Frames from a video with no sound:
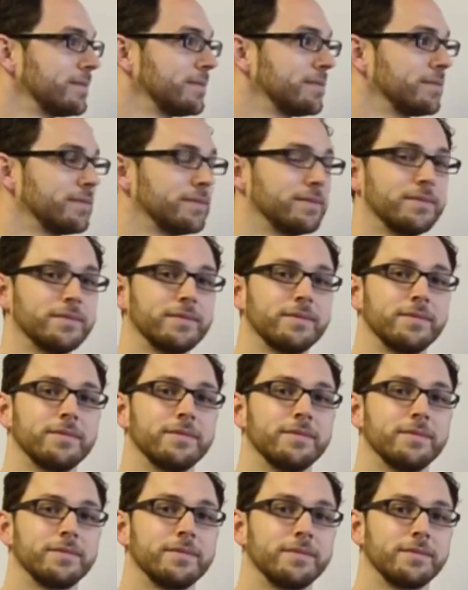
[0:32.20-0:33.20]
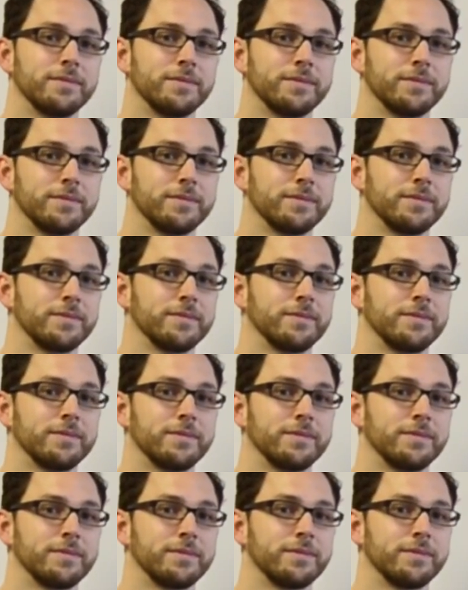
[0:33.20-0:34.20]

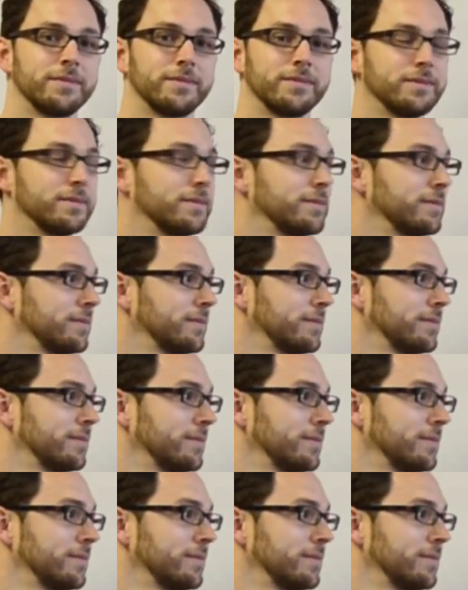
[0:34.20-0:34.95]
(silent)